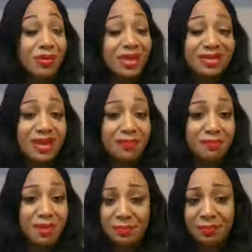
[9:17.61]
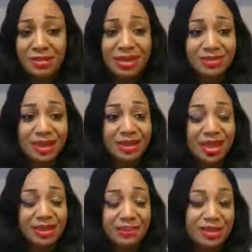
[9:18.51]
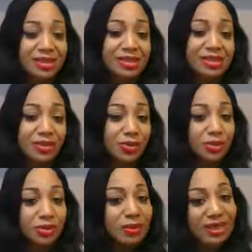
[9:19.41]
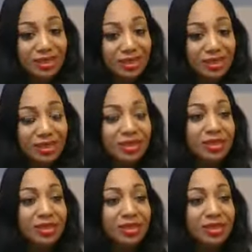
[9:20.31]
That's not my, maybe that's not, not the best thing to do with my kids.